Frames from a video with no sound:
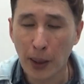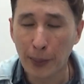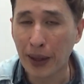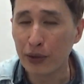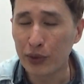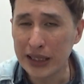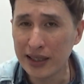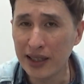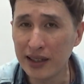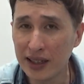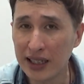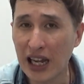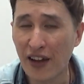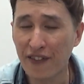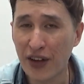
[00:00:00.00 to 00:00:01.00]
But
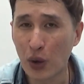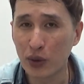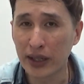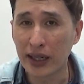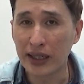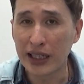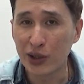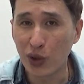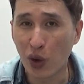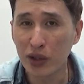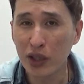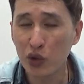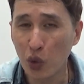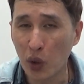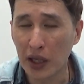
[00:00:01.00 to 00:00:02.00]
recently I found that in
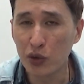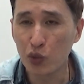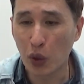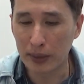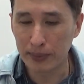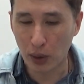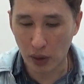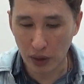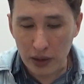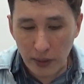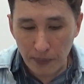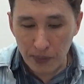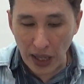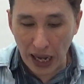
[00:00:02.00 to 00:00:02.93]
order to earn 1 point,